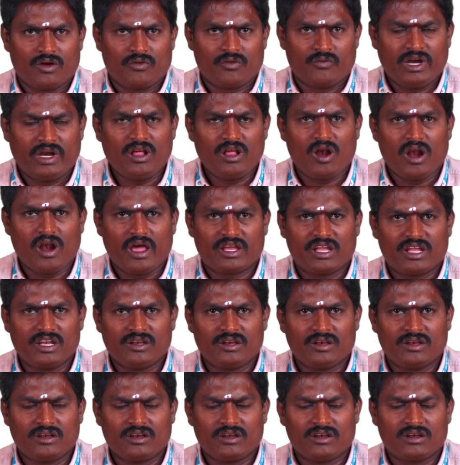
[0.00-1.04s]

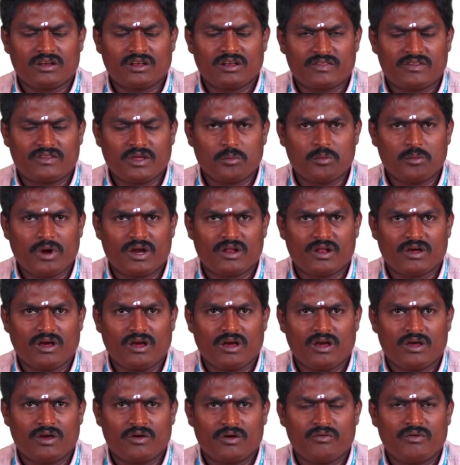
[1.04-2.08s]
locking nothing but
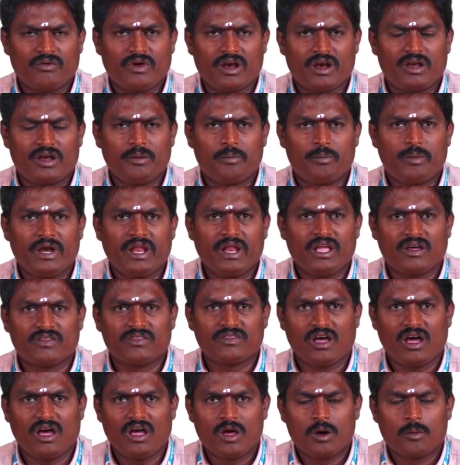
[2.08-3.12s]
we are depending on the
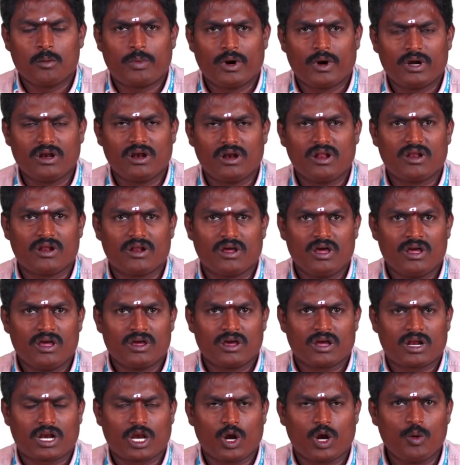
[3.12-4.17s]
particular
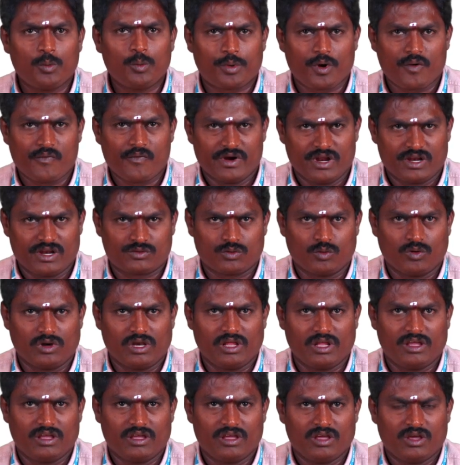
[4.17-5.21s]
cloud providers only.
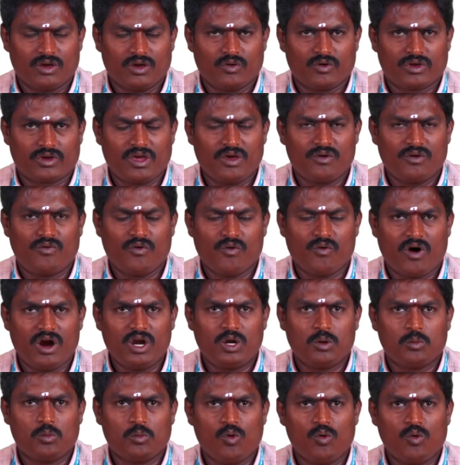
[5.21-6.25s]
Okay, if you want to
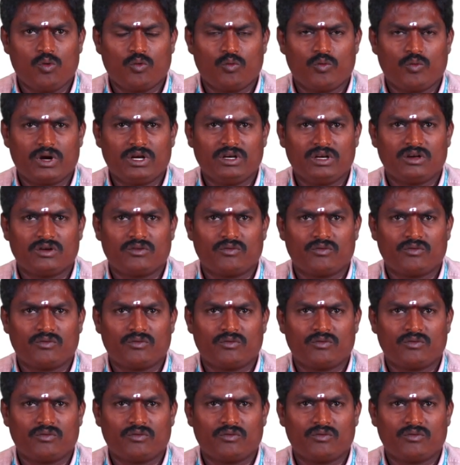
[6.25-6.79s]
move one